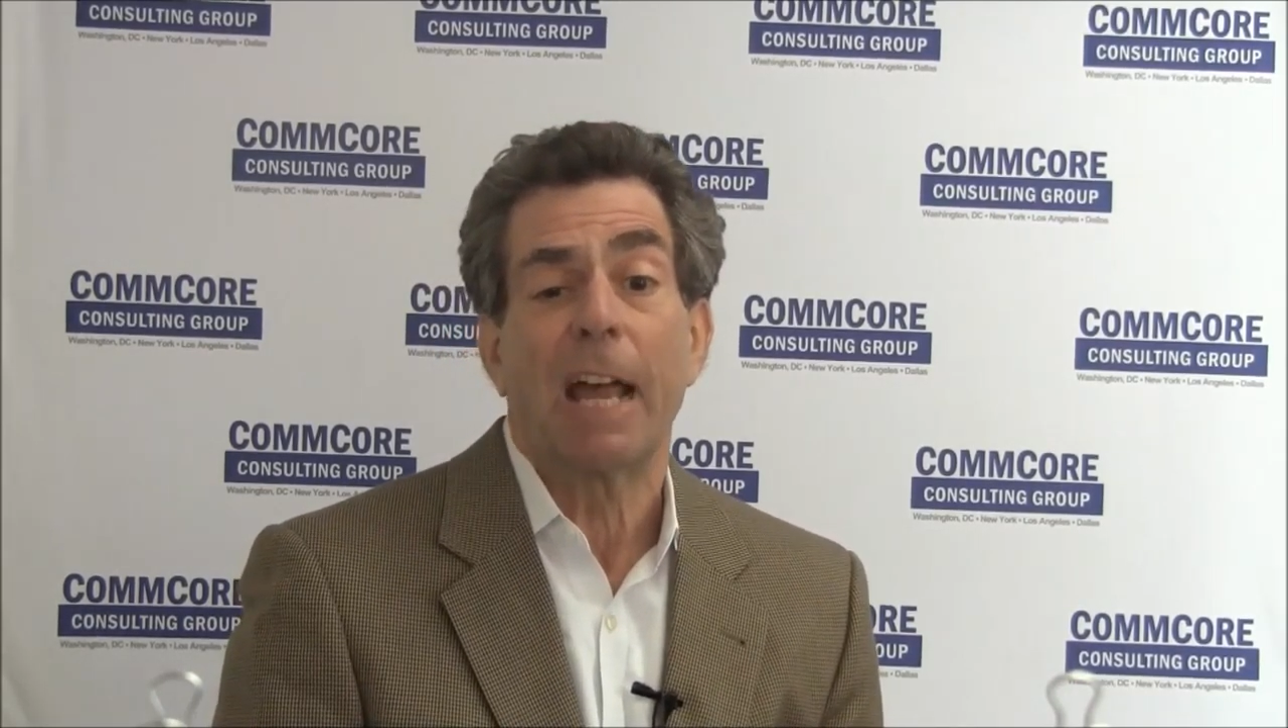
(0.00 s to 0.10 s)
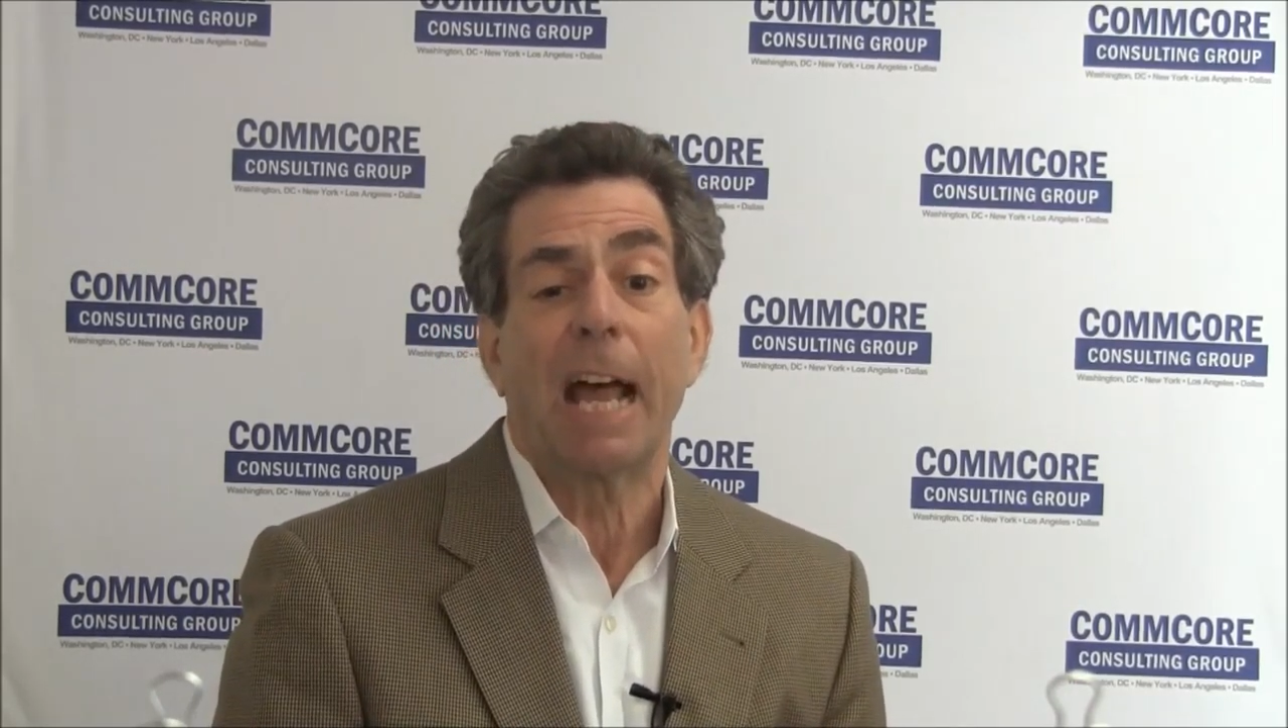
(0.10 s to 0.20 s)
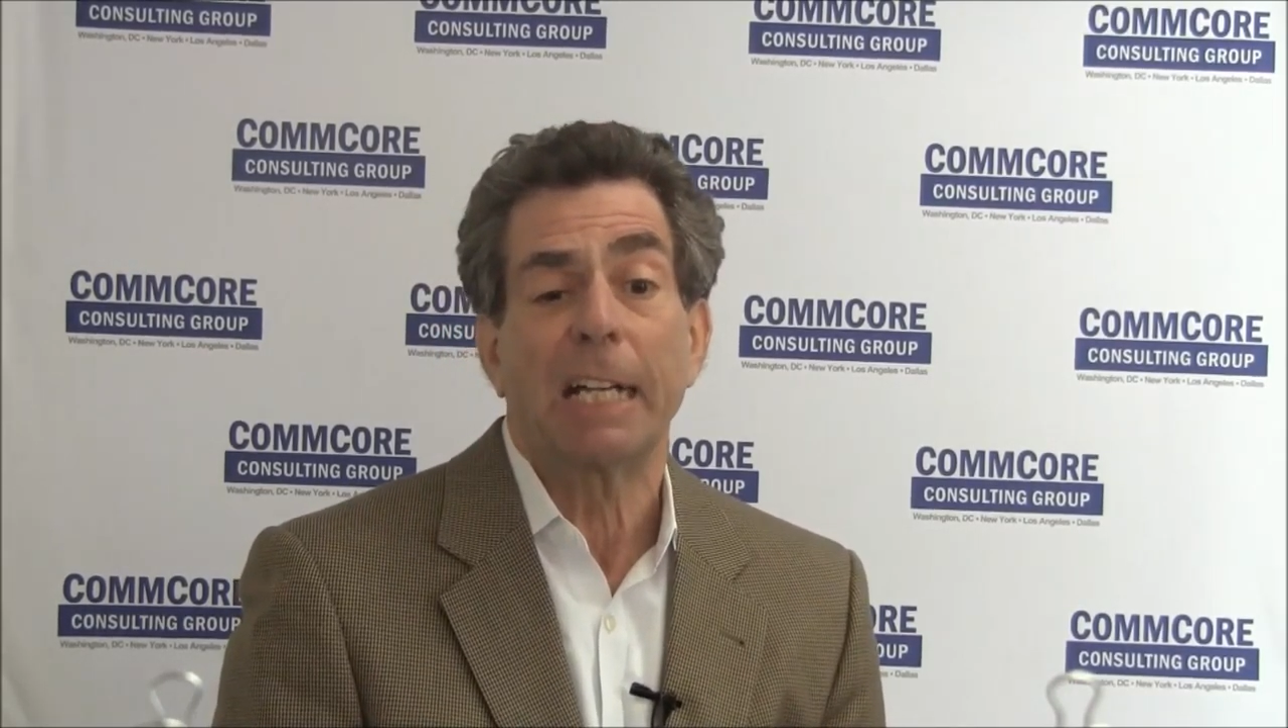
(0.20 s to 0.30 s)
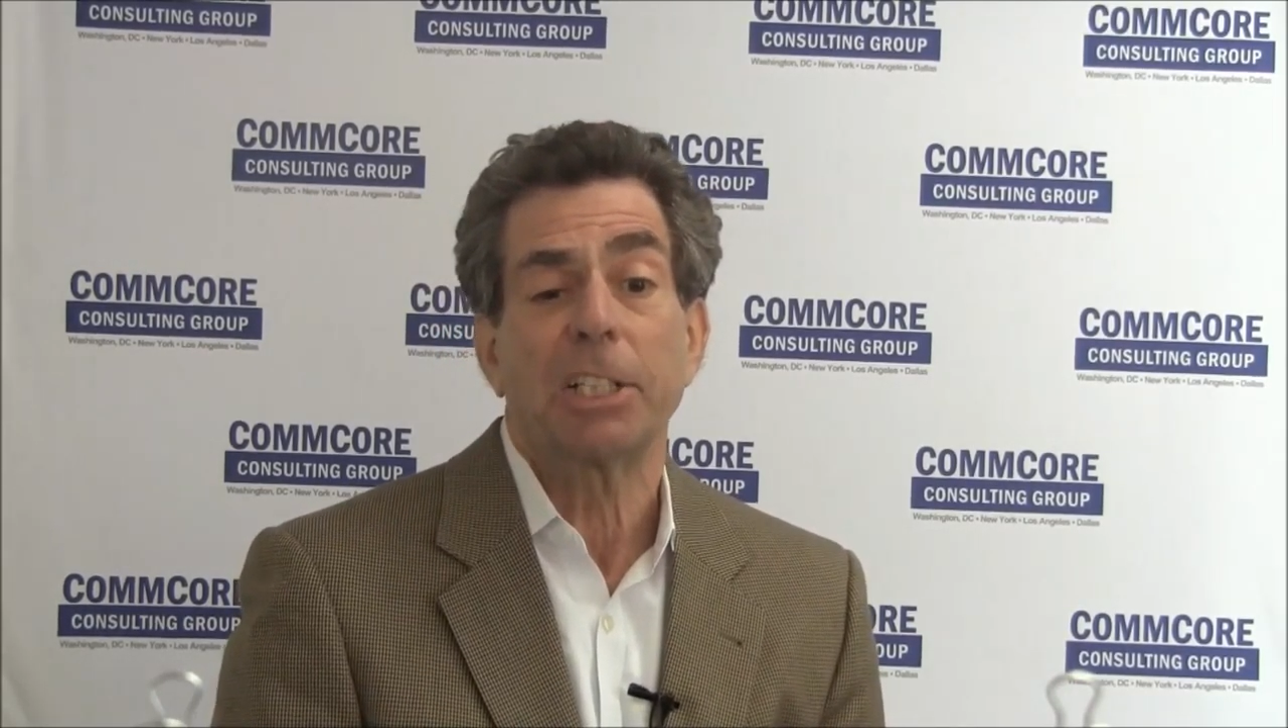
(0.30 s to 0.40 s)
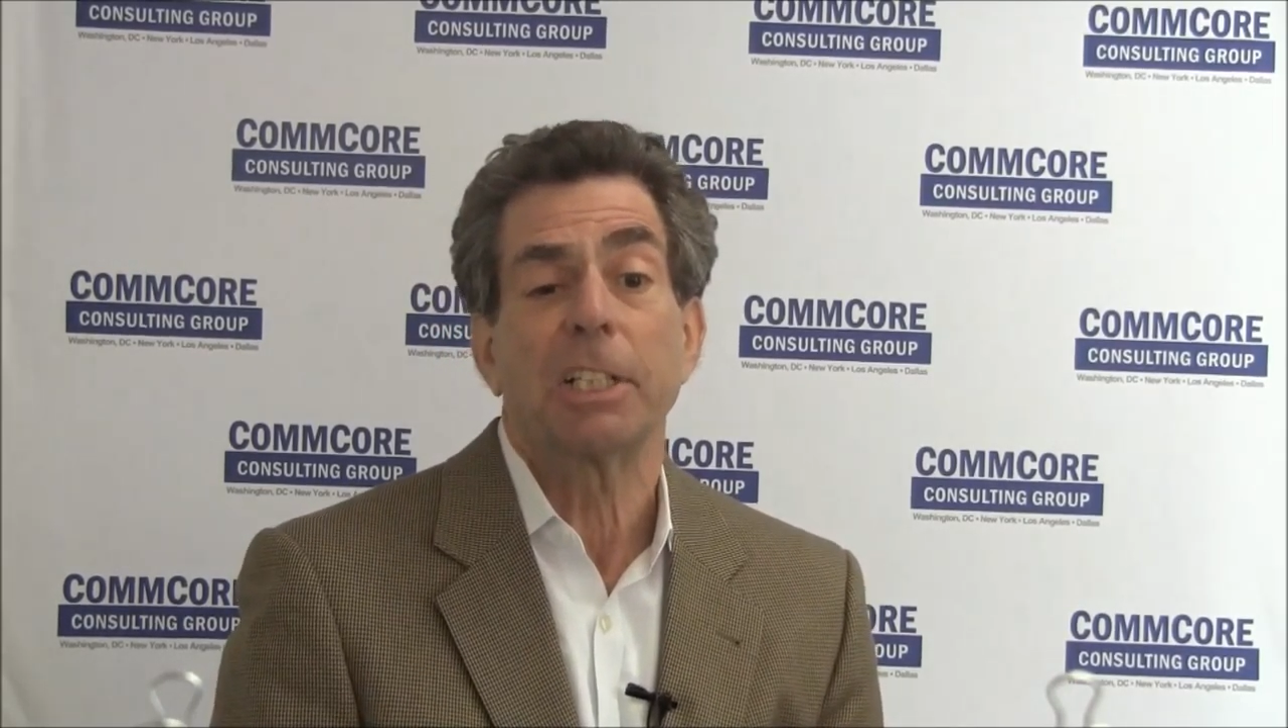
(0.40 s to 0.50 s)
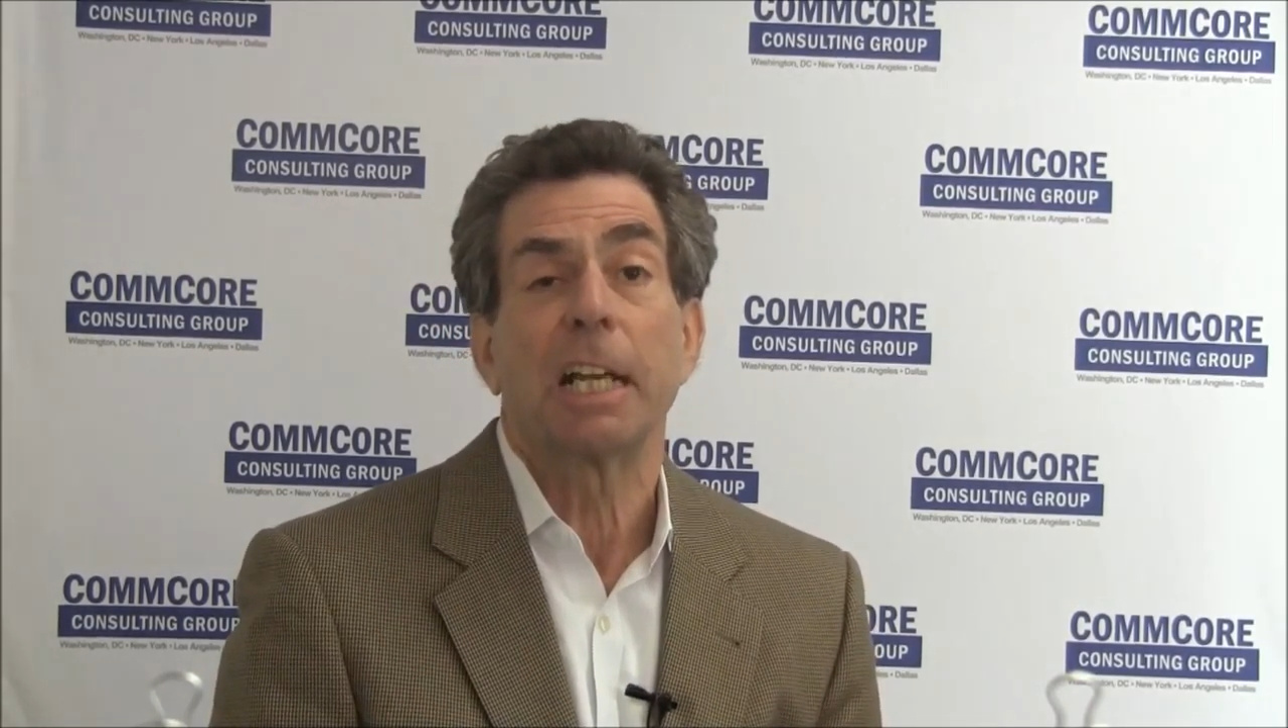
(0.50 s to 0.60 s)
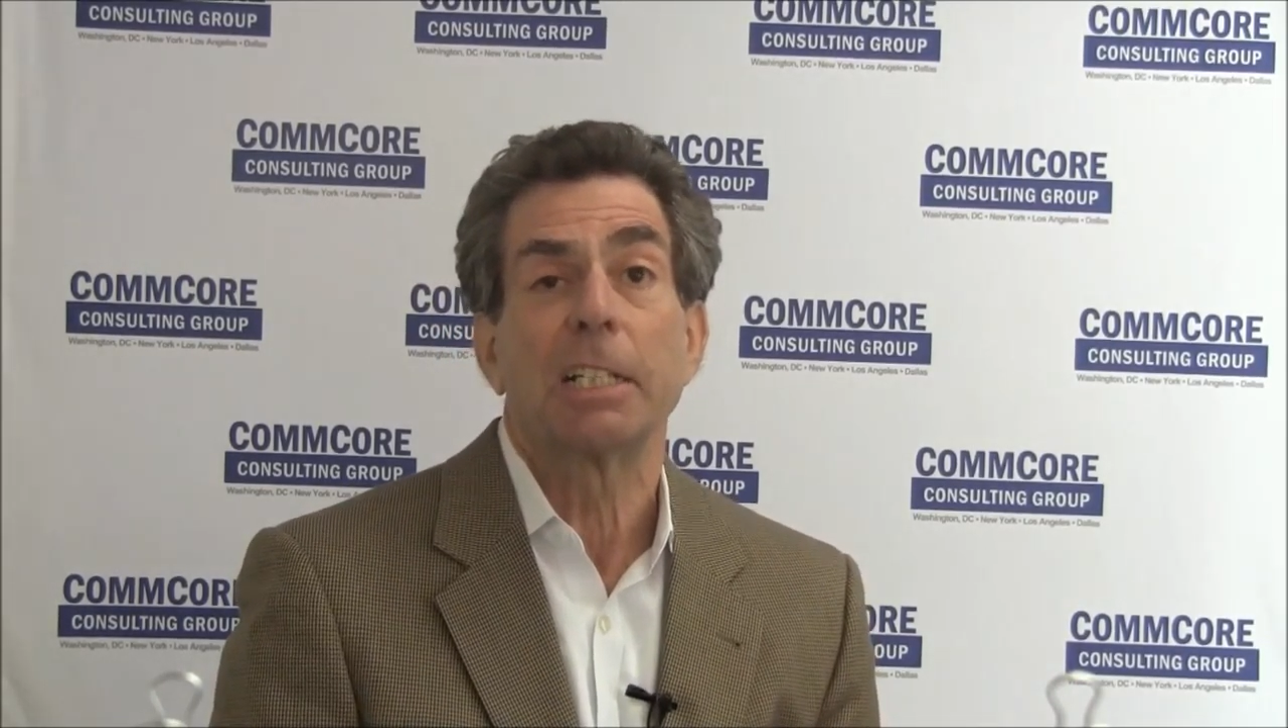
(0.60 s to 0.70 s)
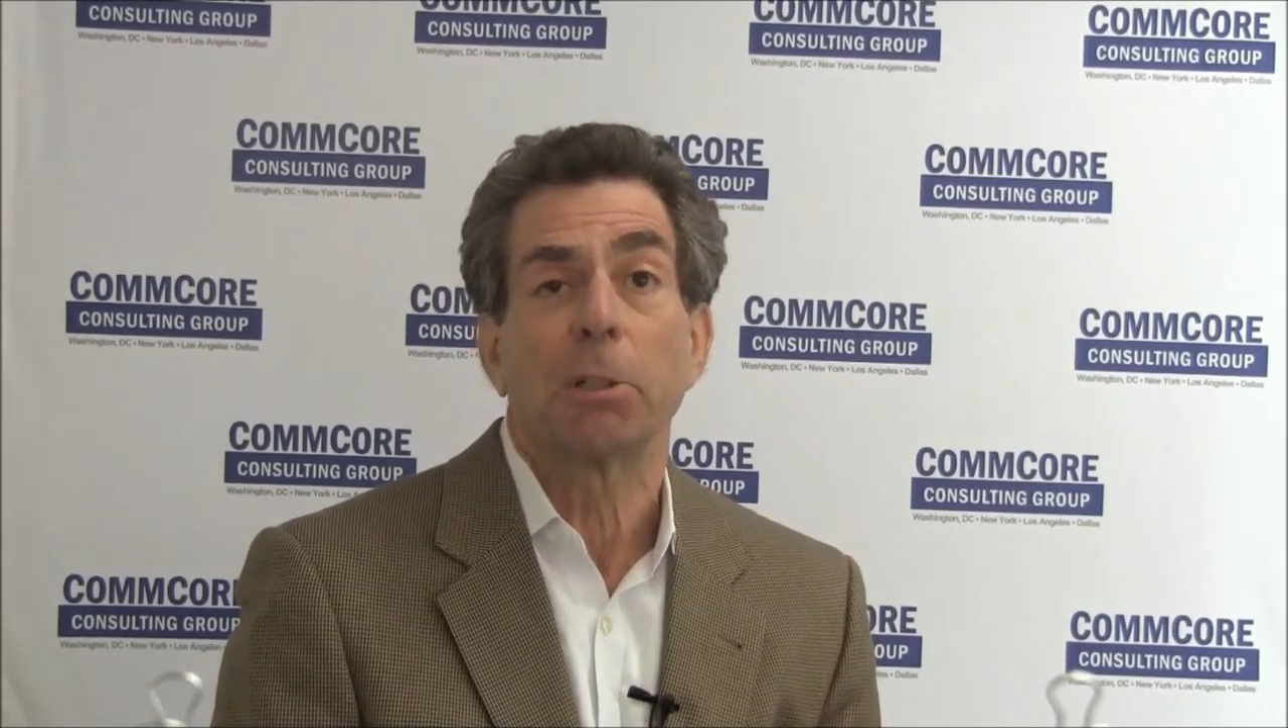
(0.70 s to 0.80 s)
action and